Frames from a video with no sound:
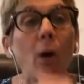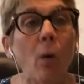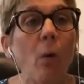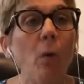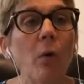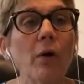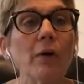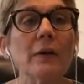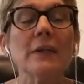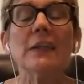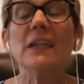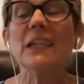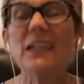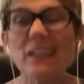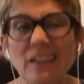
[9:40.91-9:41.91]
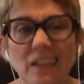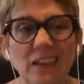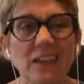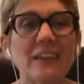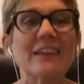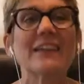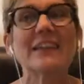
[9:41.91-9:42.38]
Or,
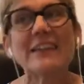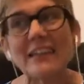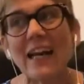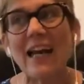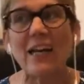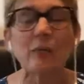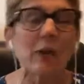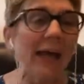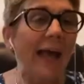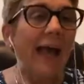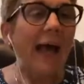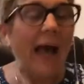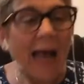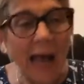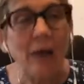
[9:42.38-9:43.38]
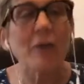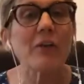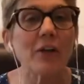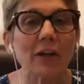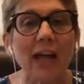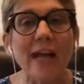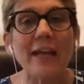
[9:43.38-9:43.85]
oh, God, how
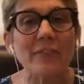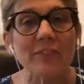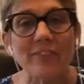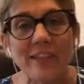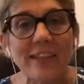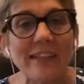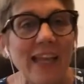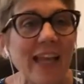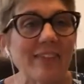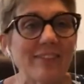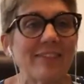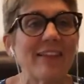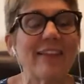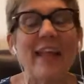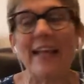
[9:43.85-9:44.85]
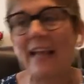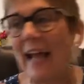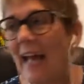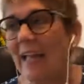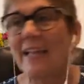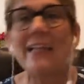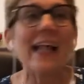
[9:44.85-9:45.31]
could I have said yes to that?
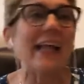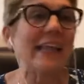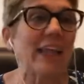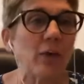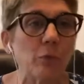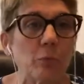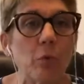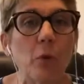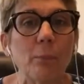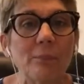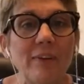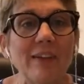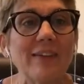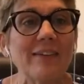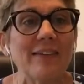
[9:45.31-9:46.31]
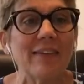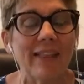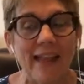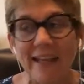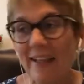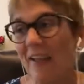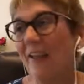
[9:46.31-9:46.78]
How did I get roped into
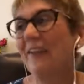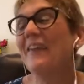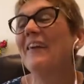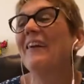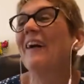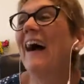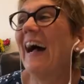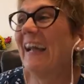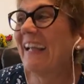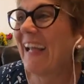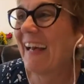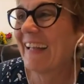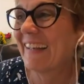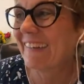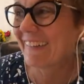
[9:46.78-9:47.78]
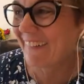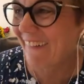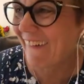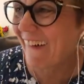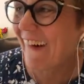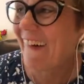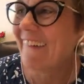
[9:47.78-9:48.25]
that? I got a
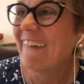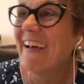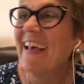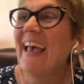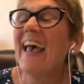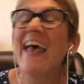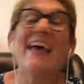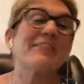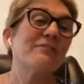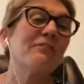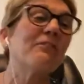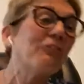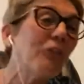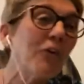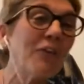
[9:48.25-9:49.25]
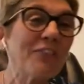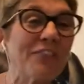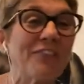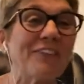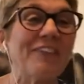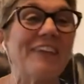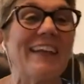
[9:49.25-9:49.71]
call at
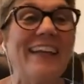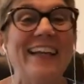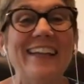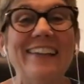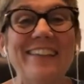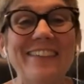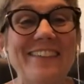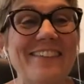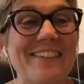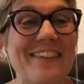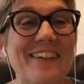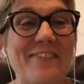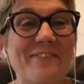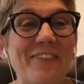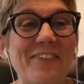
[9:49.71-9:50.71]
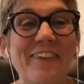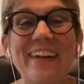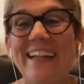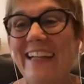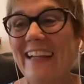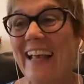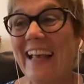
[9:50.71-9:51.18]
4:30 on Thursday
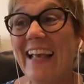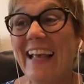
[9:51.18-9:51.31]
morning,